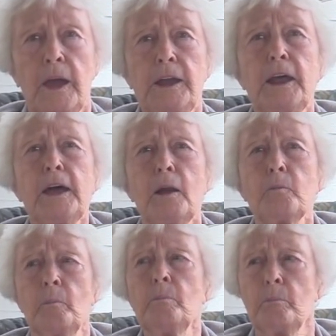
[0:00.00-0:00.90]
He
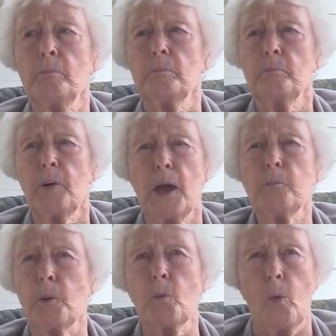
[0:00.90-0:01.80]
done
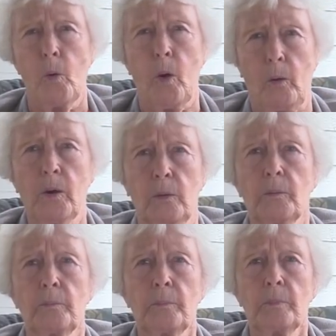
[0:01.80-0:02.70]
paperwork
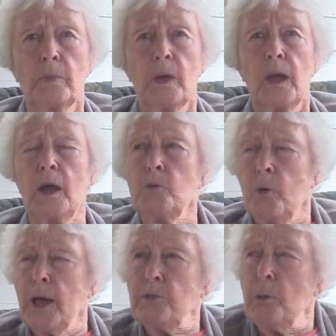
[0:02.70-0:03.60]
and
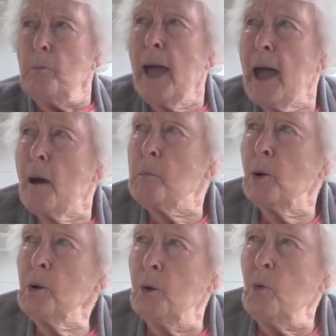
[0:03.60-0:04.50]
read the
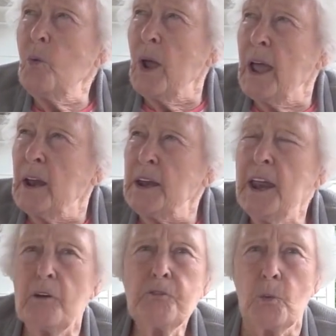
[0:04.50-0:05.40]
Bible and read
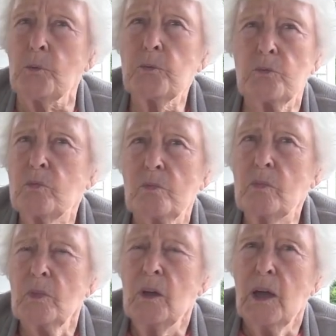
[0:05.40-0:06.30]
different.
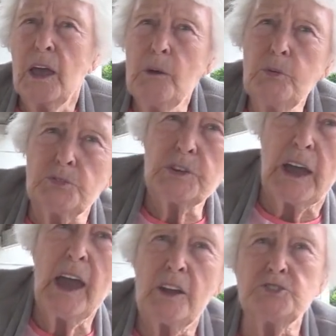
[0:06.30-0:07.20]
He was
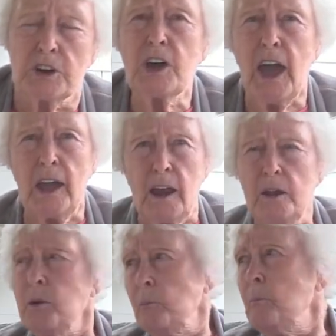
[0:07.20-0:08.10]
an
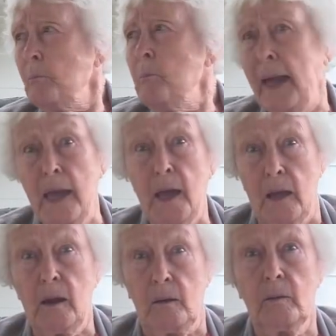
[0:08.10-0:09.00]
educated
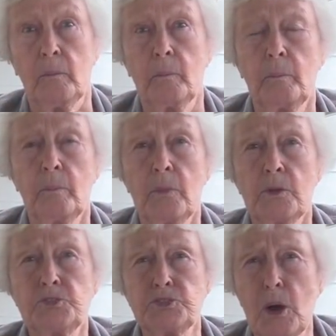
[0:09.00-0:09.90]
man,
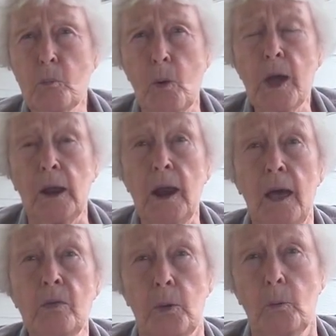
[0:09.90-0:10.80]
some way or
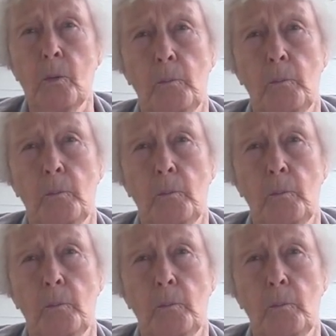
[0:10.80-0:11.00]
another.